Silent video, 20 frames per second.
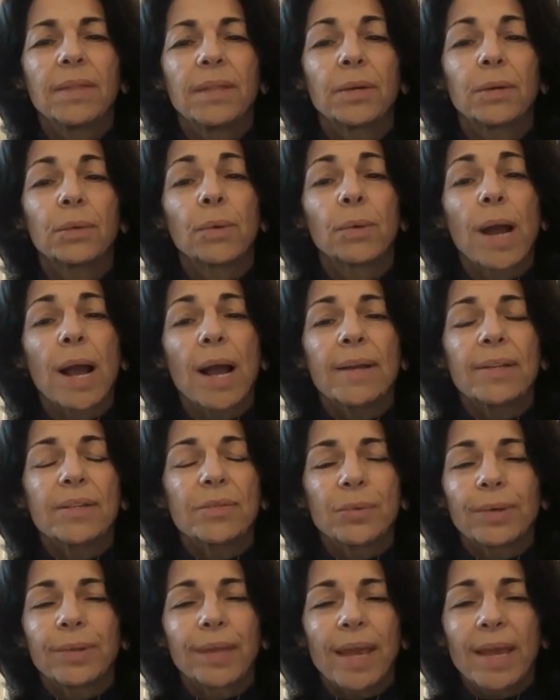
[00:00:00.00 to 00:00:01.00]
that
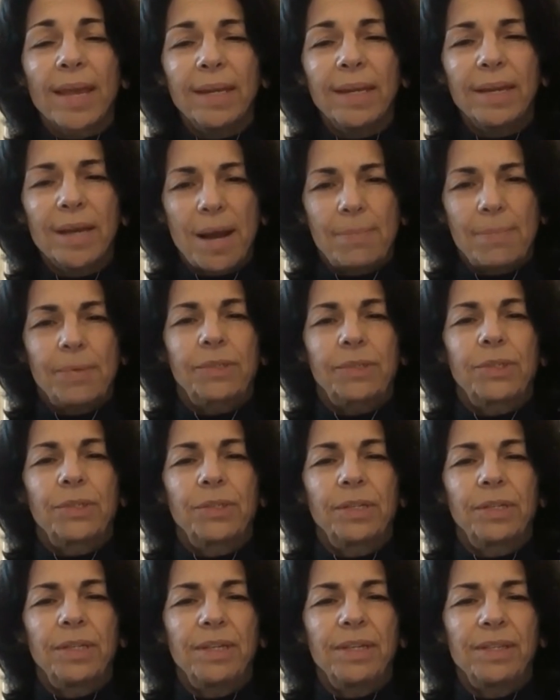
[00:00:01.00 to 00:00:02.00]
arise with any
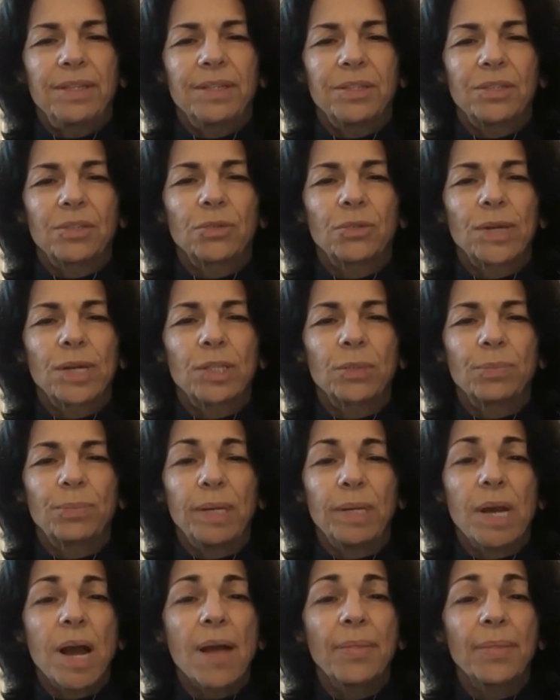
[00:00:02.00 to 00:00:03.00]
opportunities that stretch
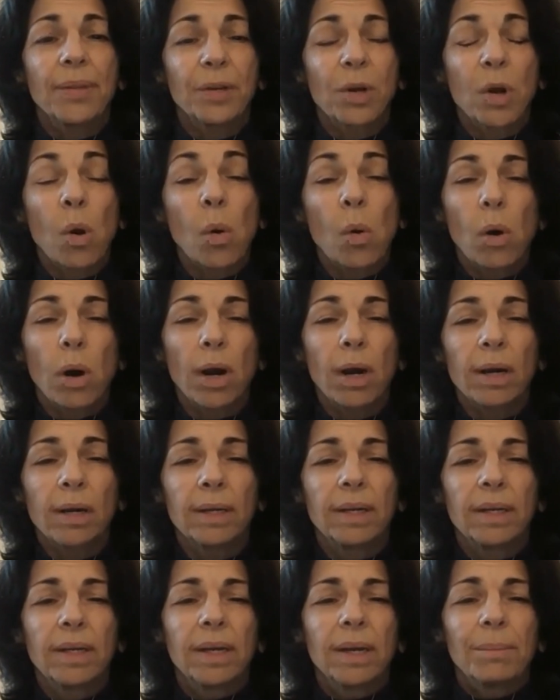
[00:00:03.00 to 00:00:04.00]
beyond the core,